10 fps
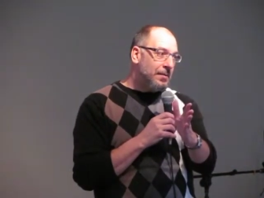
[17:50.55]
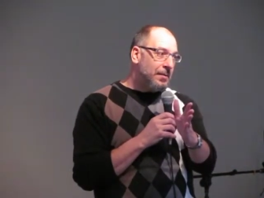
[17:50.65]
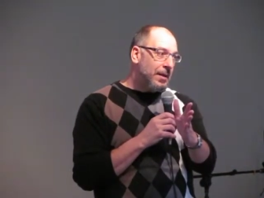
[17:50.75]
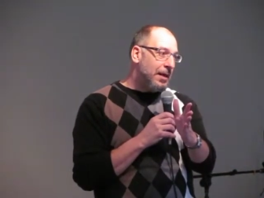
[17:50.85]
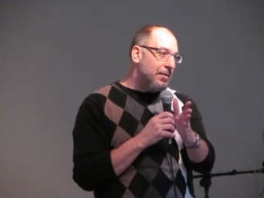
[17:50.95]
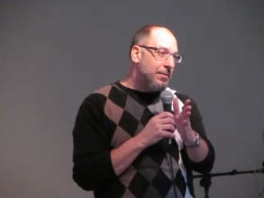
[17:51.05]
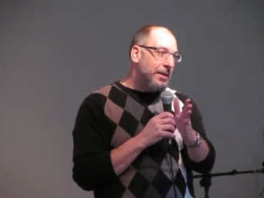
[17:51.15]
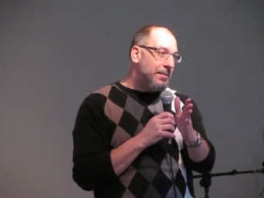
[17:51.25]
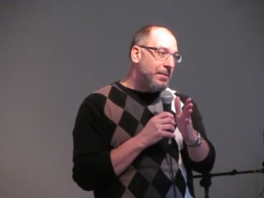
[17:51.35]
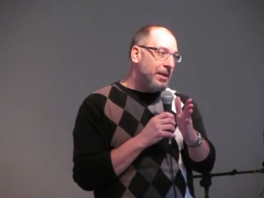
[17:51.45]
Come on, I know what
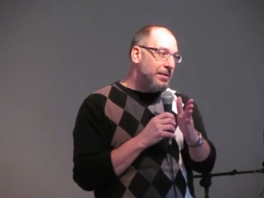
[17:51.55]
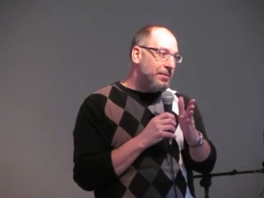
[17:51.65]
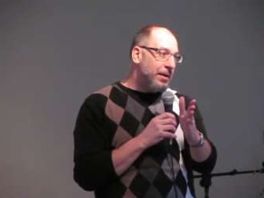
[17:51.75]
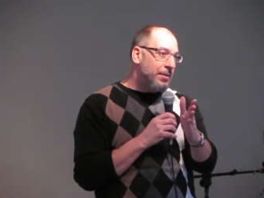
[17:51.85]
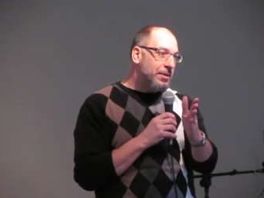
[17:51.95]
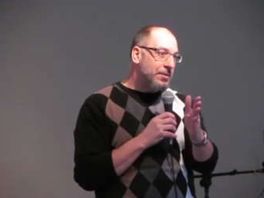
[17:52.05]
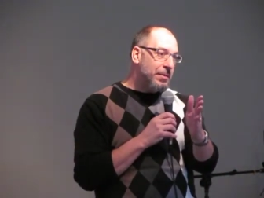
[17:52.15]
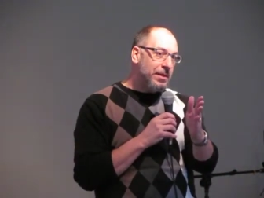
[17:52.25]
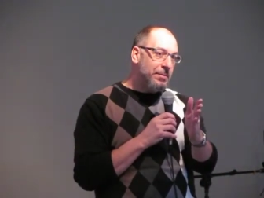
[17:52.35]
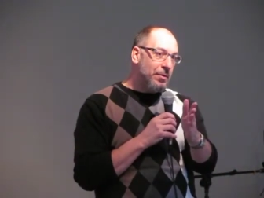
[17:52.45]
that means, right? What does it
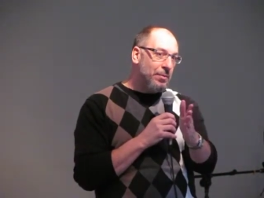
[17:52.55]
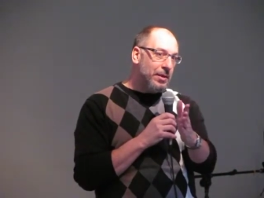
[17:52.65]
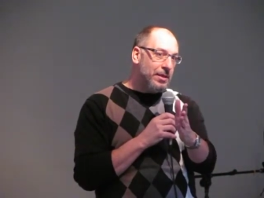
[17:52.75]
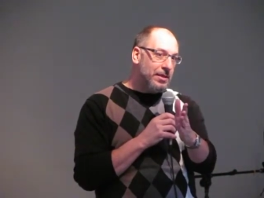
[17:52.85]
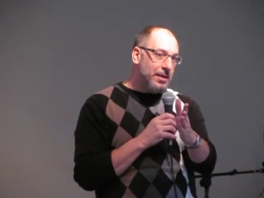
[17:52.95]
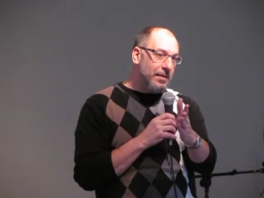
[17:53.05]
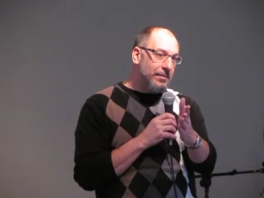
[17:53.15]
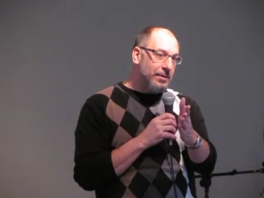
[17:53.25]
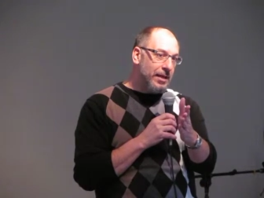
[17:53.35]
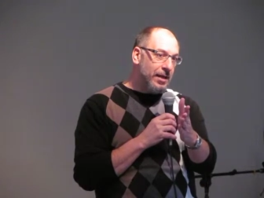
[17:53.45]
mean to be a witness
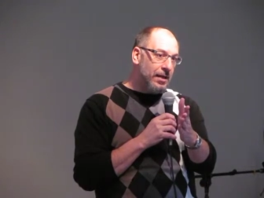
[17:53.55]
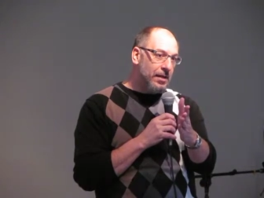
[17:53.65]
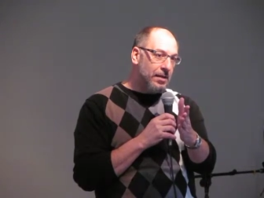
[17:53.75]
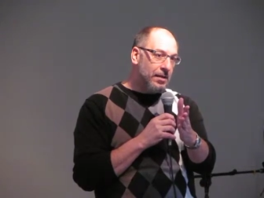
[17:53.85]
every day?